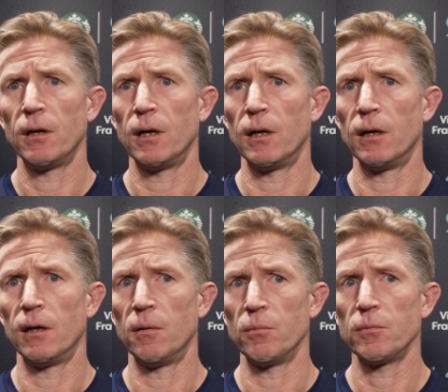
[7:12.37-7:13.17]

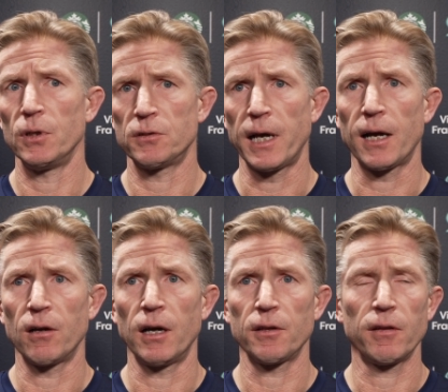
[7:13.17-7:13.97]
Um, you tack
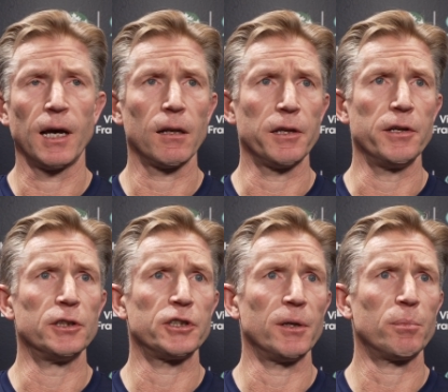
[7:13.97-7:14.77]
onto that
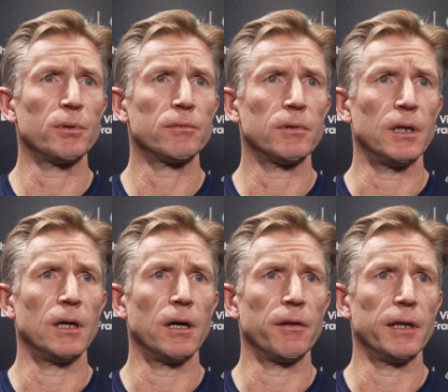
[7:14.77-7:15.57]
leadership
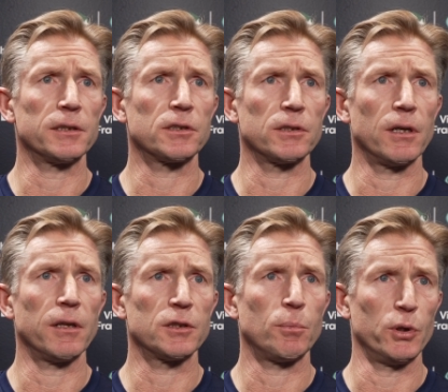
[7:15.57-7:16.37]
uh, that's uh,
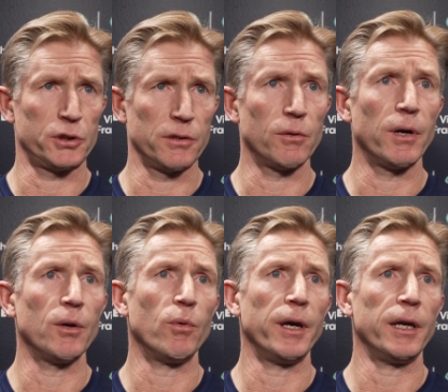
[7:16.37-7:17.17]
that's pushing the
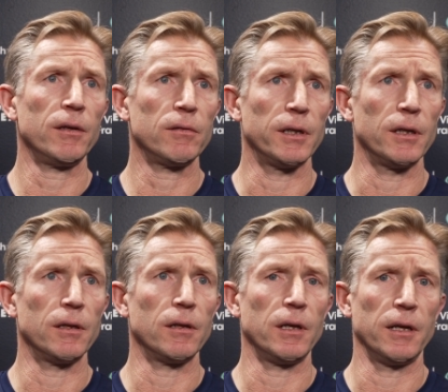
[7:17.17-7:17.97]
right way
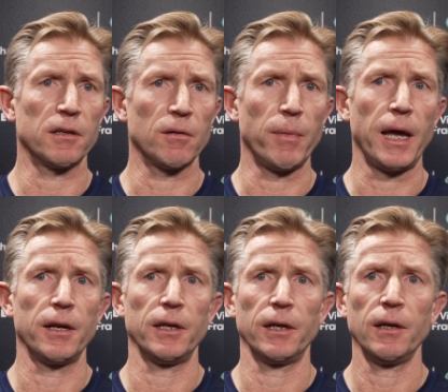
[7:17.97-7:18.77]
and and
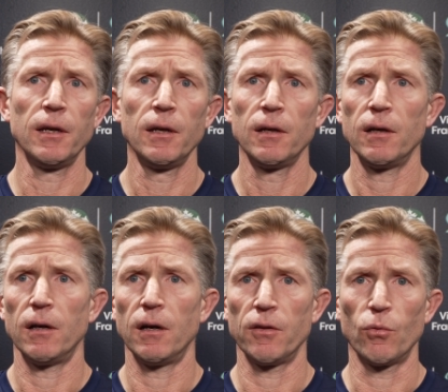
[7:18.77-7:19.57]
commanding
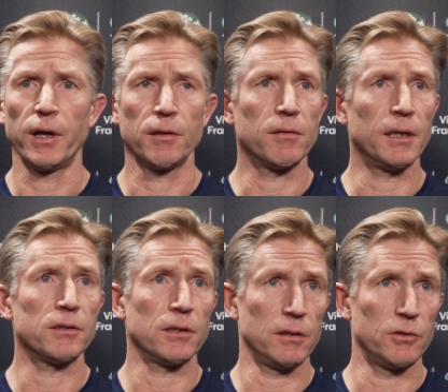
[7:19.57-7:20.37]
uh, the right
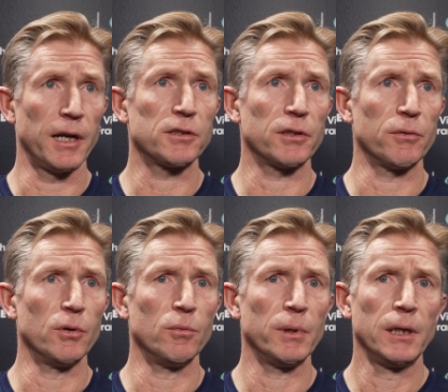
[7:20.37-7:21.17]
things in the dressing
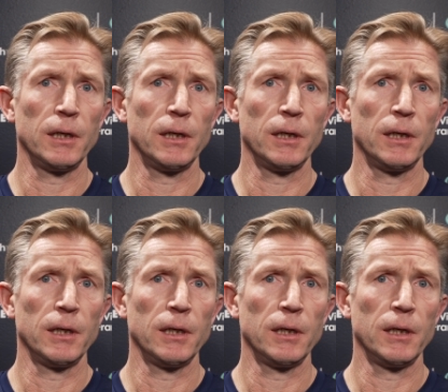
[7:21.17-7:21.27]
room,